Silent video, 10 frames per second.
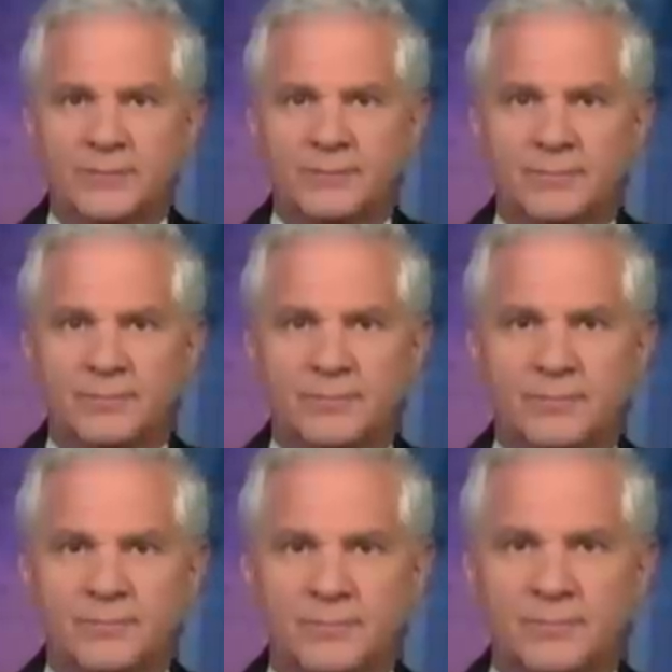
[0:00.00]
And, and, and I
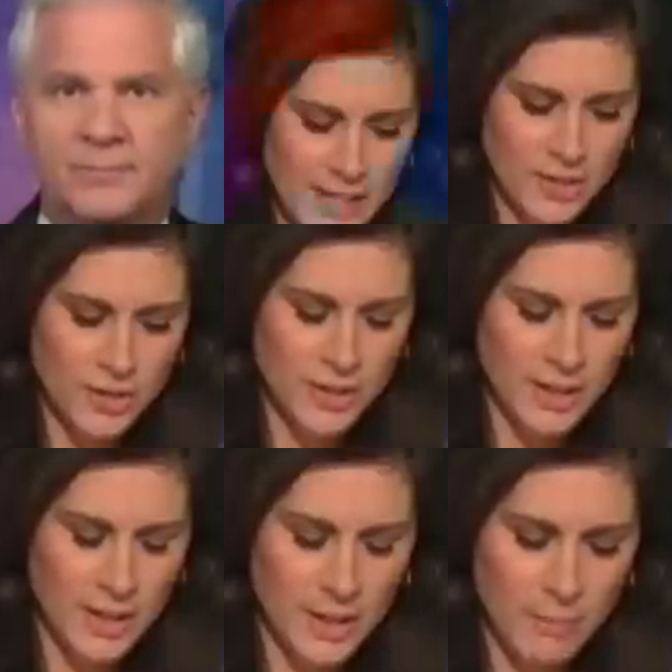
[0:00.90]
want to ask the sanctions
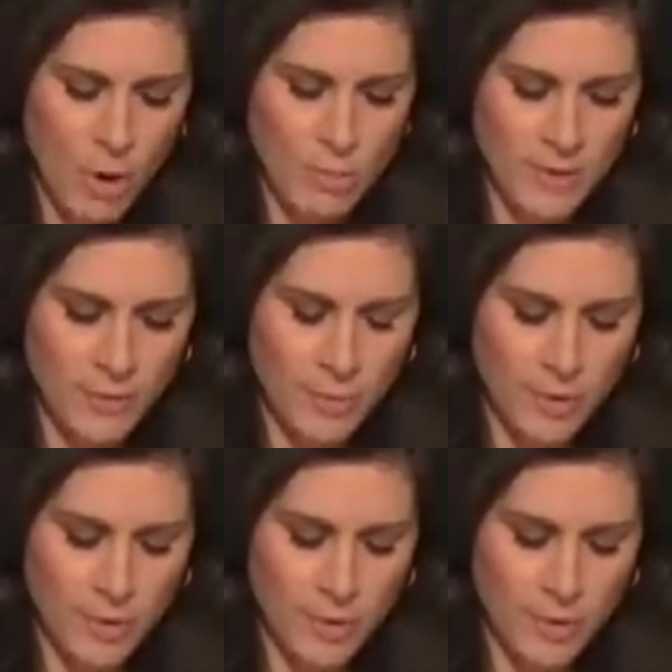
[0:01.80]
in a moment from,